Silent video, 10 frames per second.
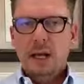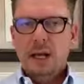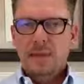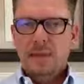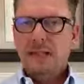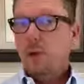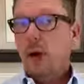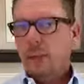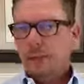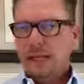and that's why
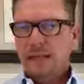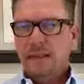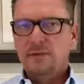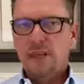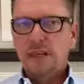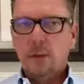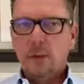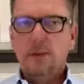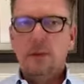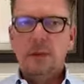I'm making this
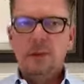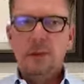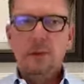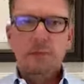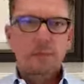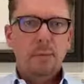video so that you can be